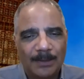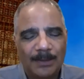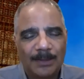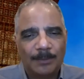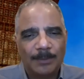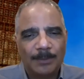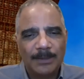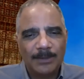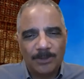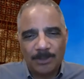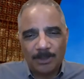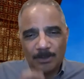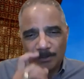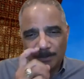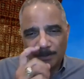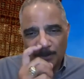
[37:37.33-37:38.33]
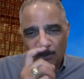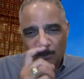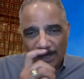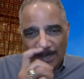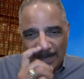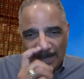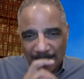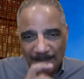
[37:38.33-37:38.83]
Uh, and so you
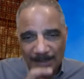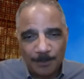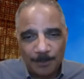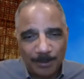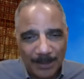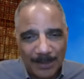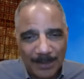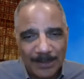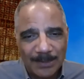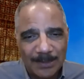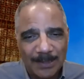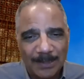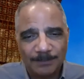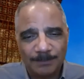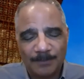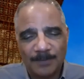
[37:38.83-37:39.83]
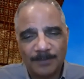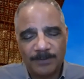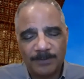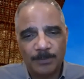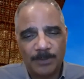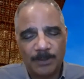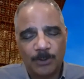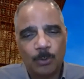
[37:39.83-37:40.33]
had in place then
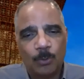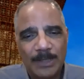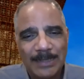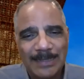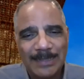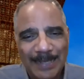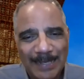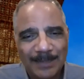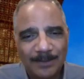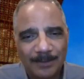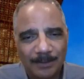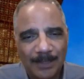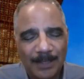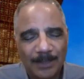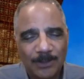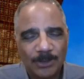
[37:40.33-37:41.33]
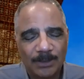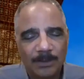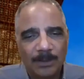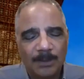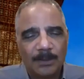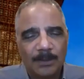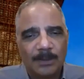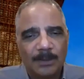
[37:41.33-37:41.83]
from the 2010 election
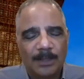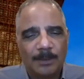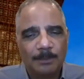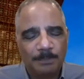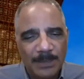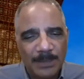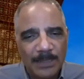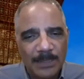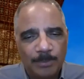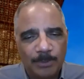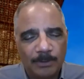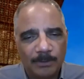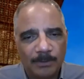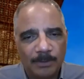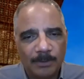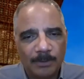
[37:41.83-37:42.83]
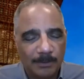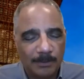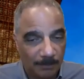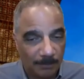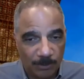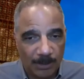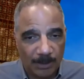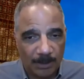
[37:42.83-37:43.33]
um, people
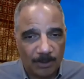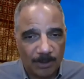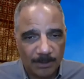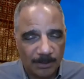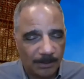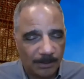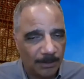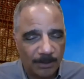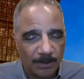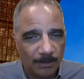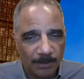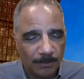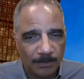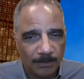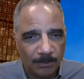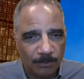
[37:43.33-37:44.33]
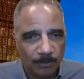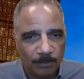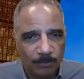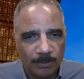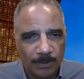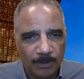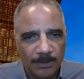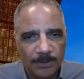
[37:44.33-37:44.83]
large, you know,
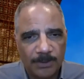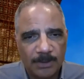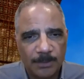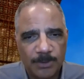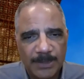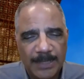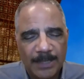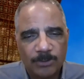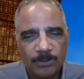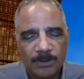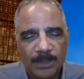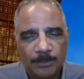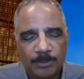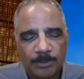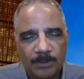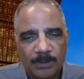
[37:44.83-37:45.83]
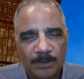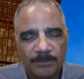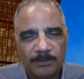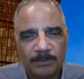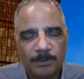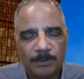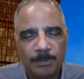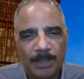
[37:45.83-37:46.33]
substantial number of
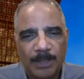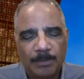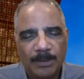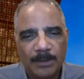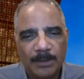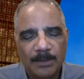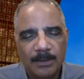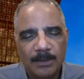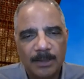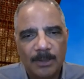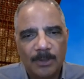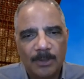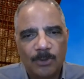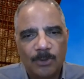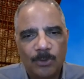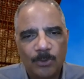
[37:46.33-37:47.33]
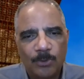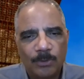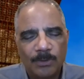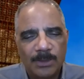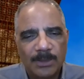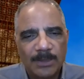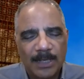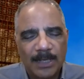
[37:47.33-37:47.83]
Republicans who
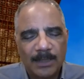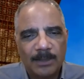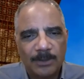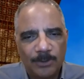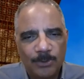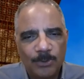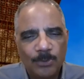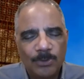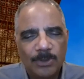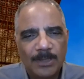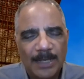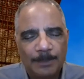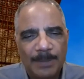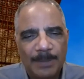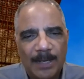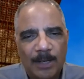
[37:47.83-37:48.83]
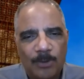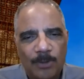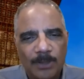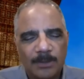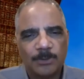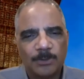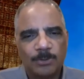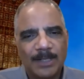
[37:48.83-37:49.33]
decided to use that power
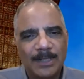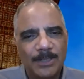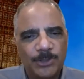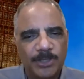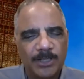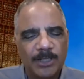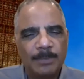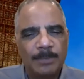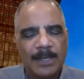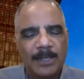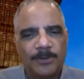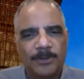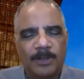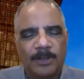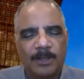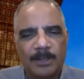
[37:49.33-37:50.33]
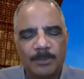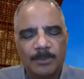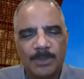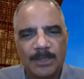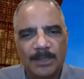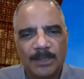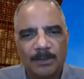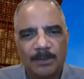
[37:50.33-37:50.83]
to try to gerrymander
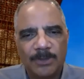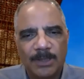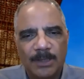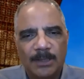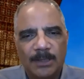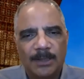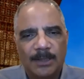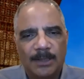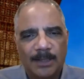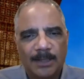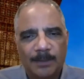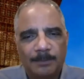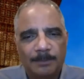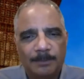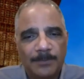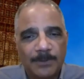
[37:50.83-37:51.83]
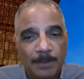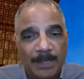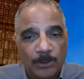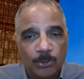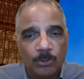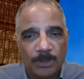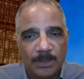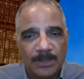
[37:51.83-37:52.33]
themselves um, to make
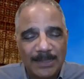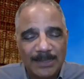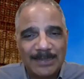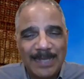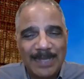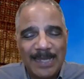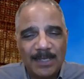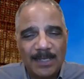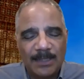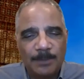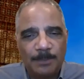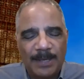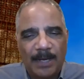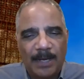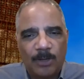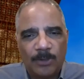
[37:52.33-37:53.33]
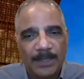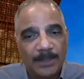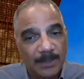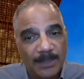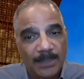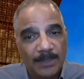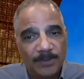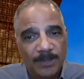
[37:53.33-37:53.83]
sure that they stayed in power and
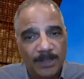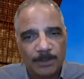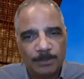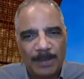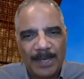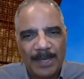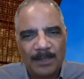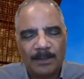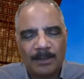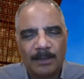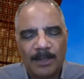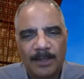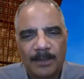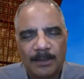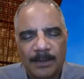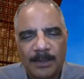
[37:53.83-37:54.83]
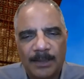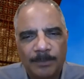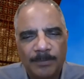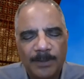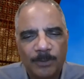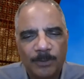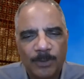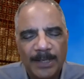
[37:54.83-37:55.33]
to even expand their um,
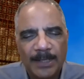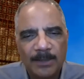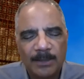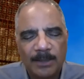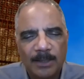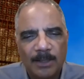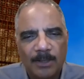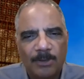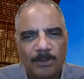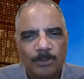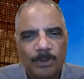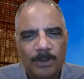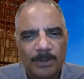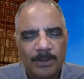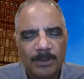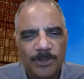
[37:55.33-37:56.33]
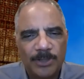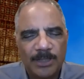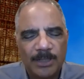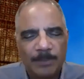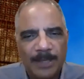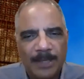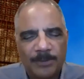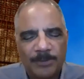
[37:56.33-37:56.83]
their ranks through the
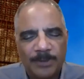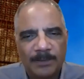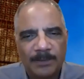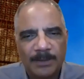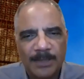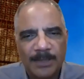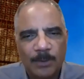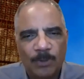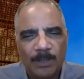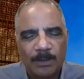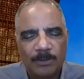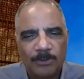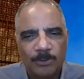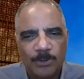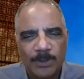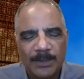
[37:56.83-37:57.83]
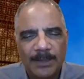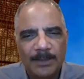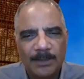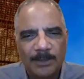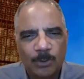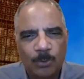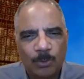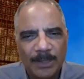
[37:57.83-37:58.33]
gerrymandering that they went through in,
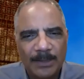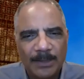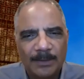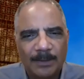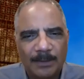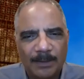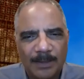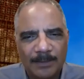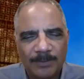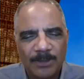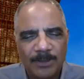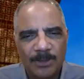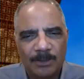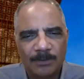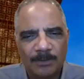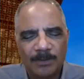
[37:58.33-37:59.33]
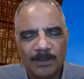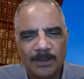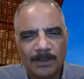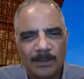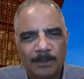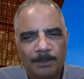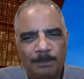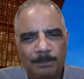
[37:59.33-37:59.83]
in 2011. So
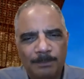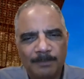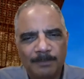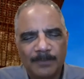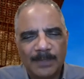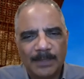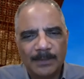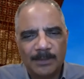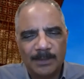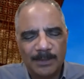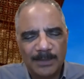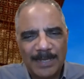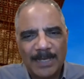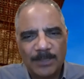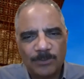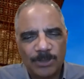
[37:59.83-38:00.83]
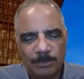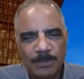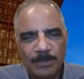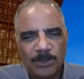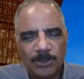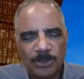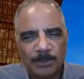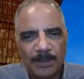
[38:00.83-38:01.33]
the the that disastrous
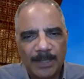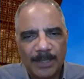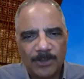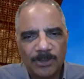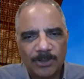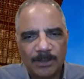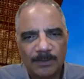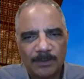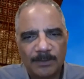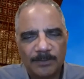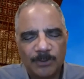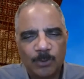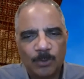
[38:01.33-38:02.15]
midterm election of, of